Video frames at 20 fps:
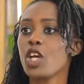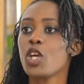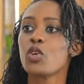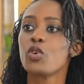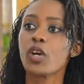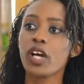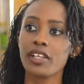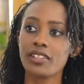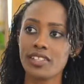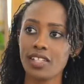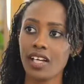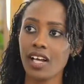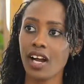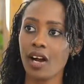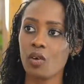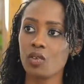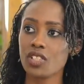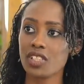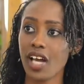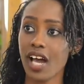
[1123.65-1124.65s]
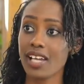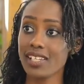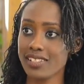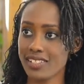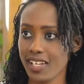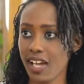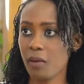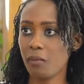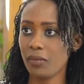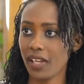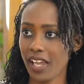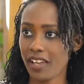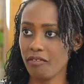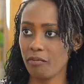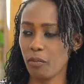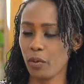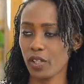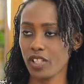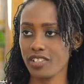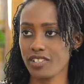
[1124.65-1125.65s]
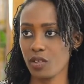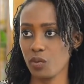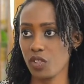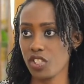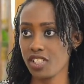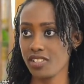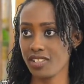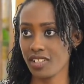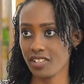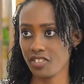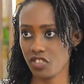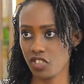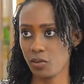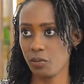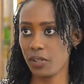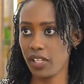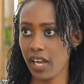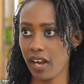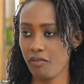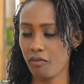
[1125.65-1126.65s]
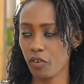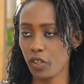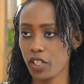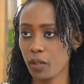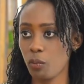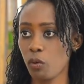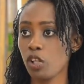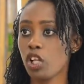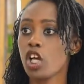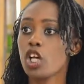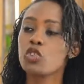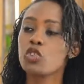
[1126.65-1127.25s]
you can take out a term life policy, which is extremely affordable,